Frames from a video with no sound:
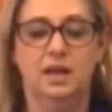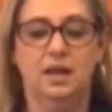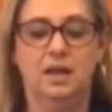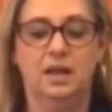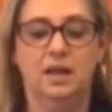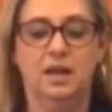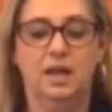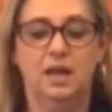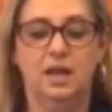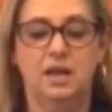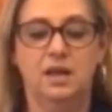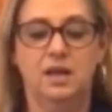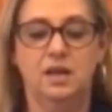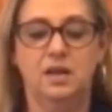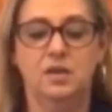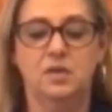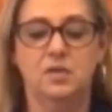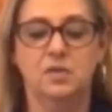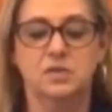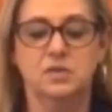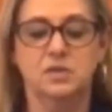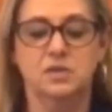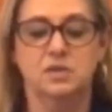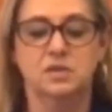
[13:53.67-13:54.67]
and it
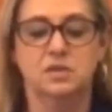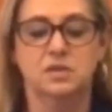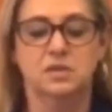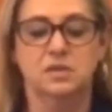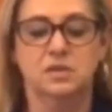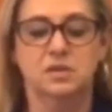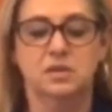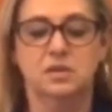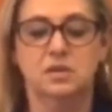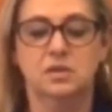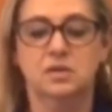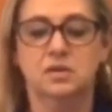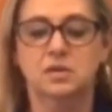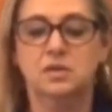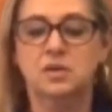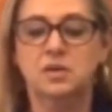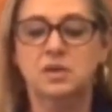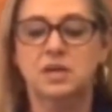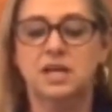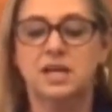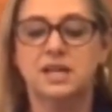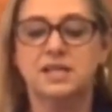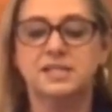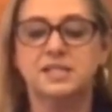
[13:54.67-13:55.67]

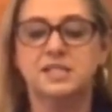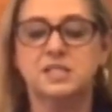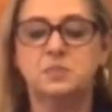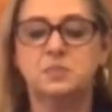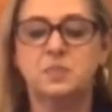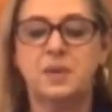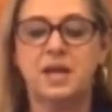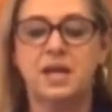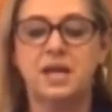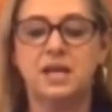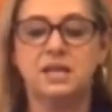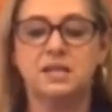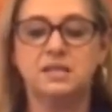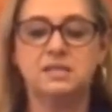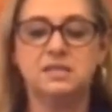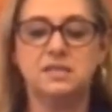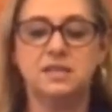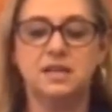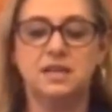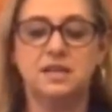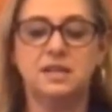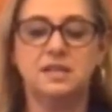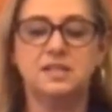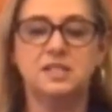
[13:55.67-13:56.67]
expands
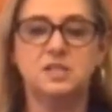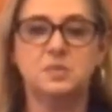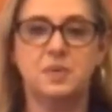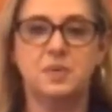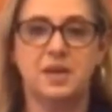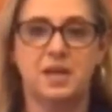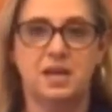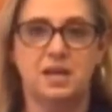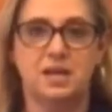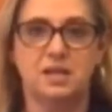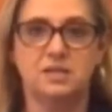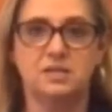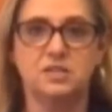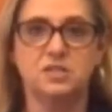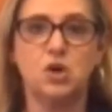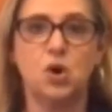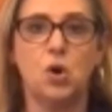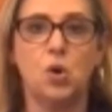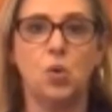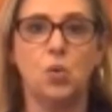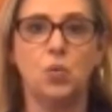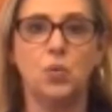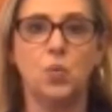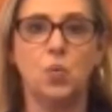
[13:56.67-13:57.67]
and expands to
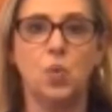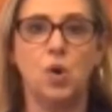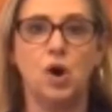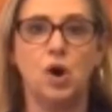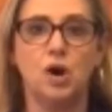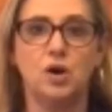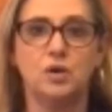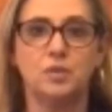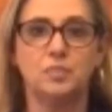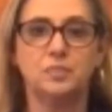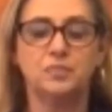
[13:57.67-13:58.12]
hold the water.